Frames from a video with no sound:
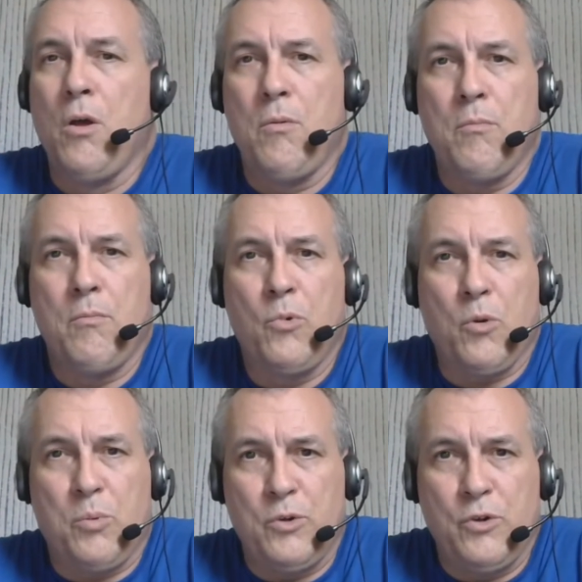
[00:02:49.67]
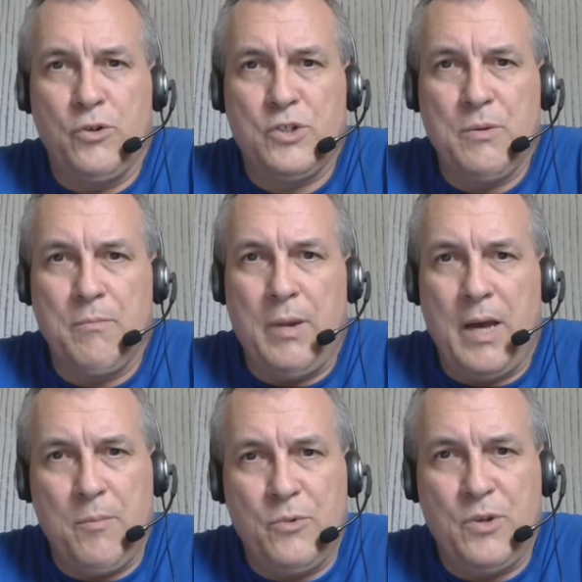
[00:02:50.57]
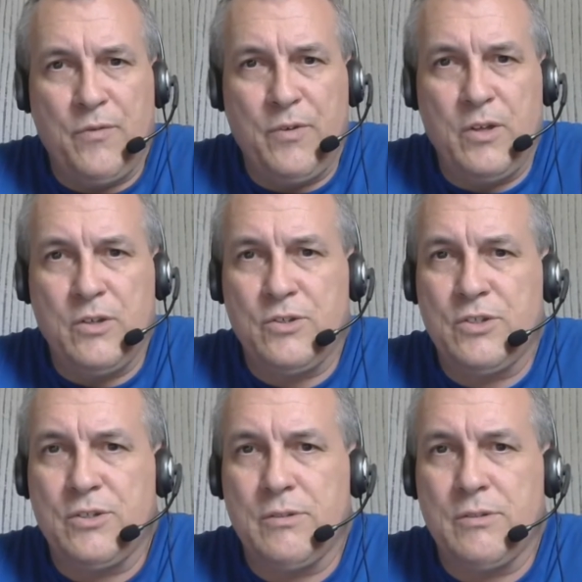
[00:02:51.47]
book produced by Modiphius,